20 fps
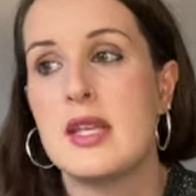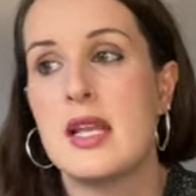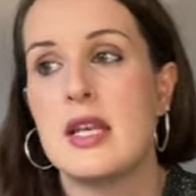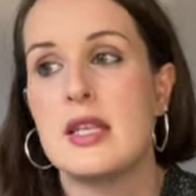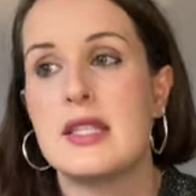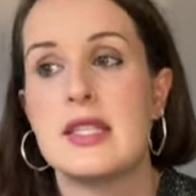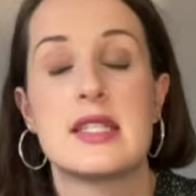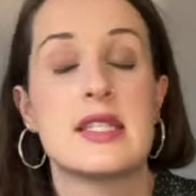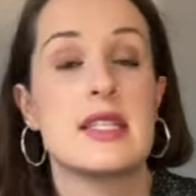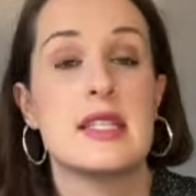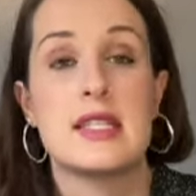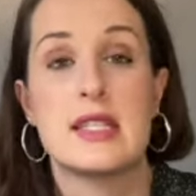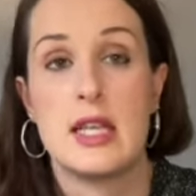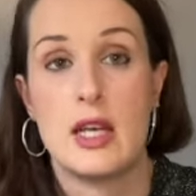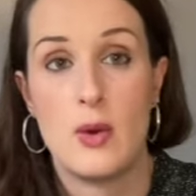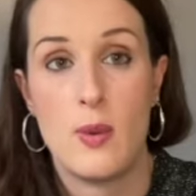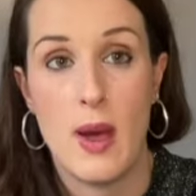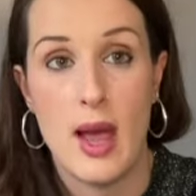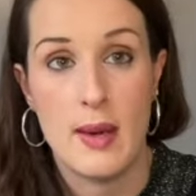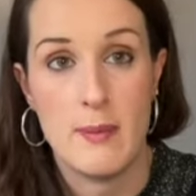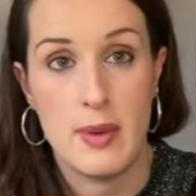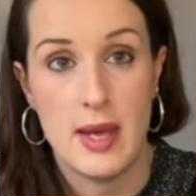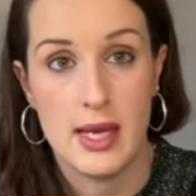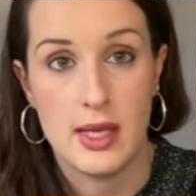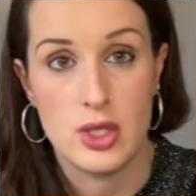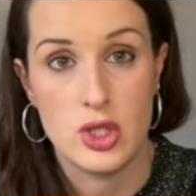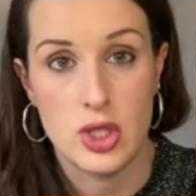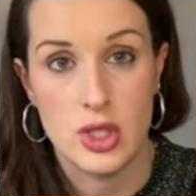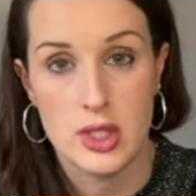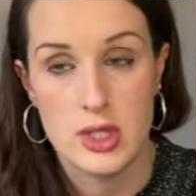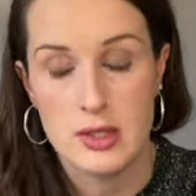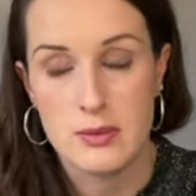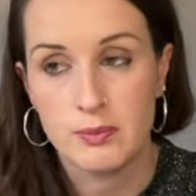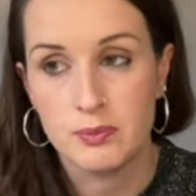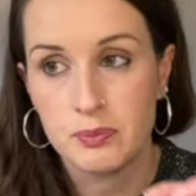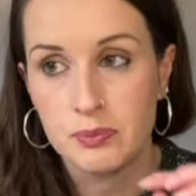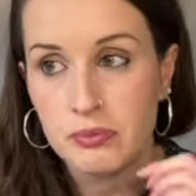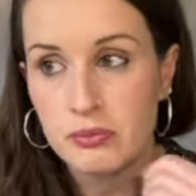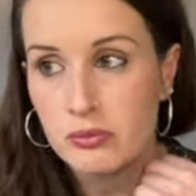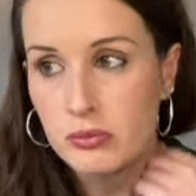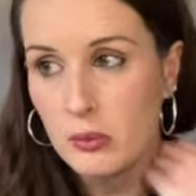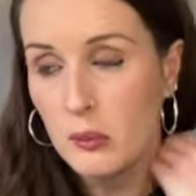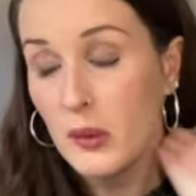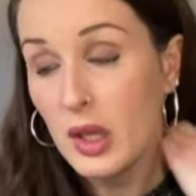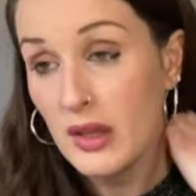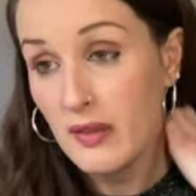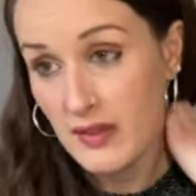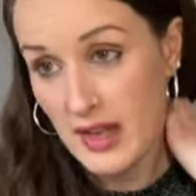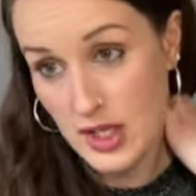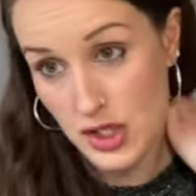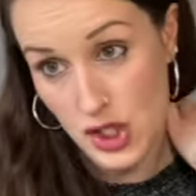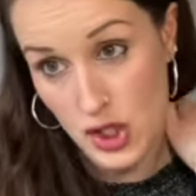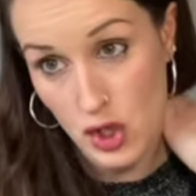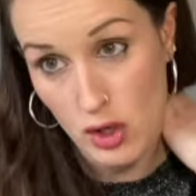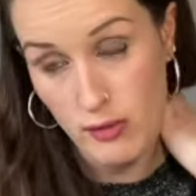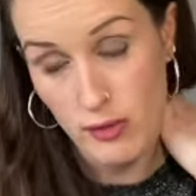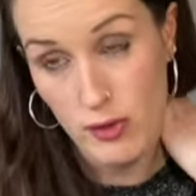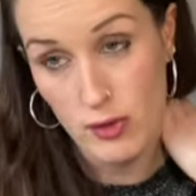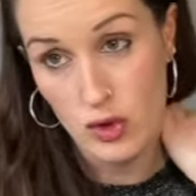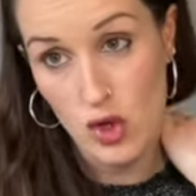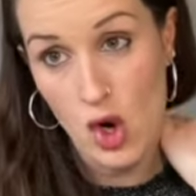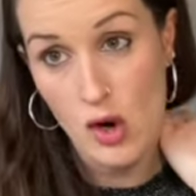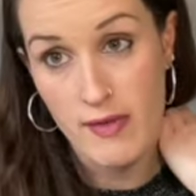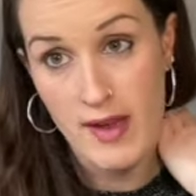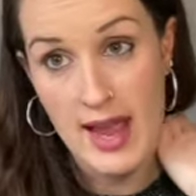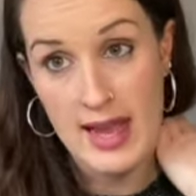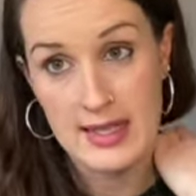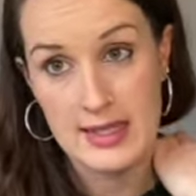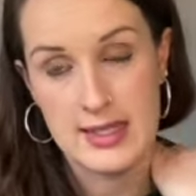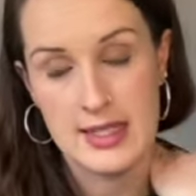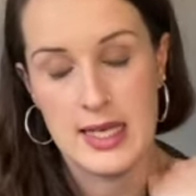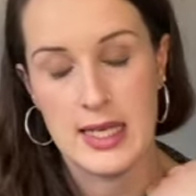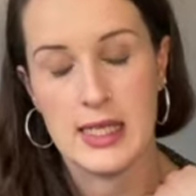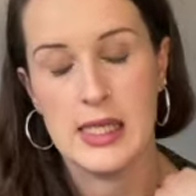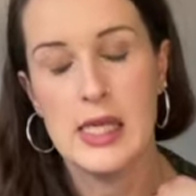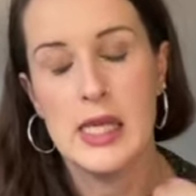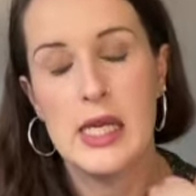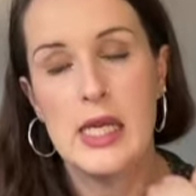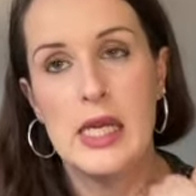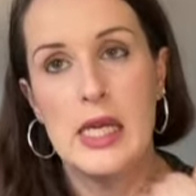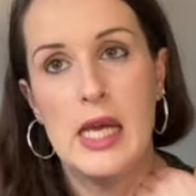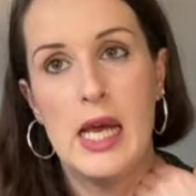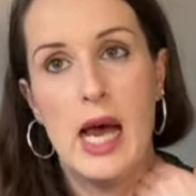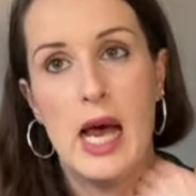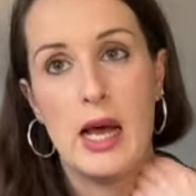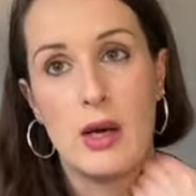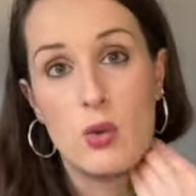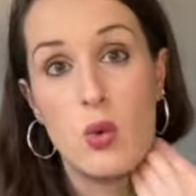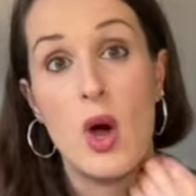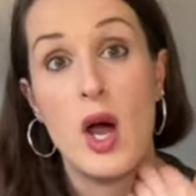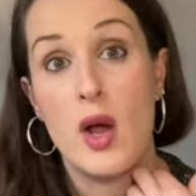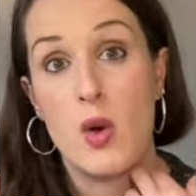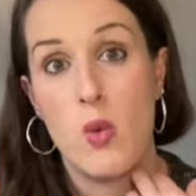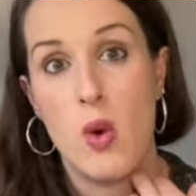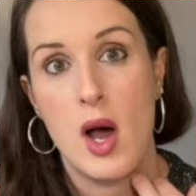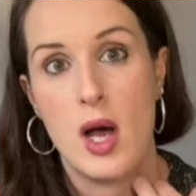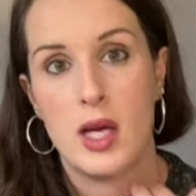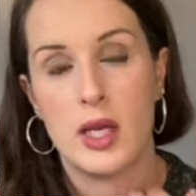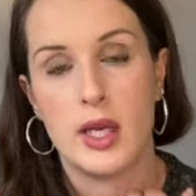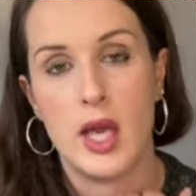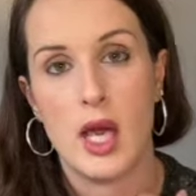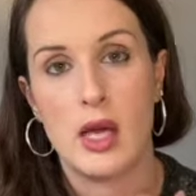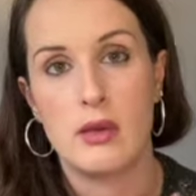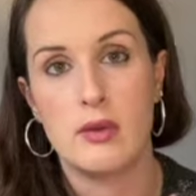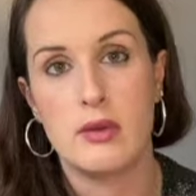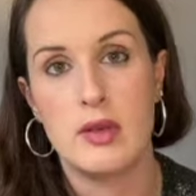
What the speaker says: Disney silhouette pictures that she got off Etsy quite a while ago.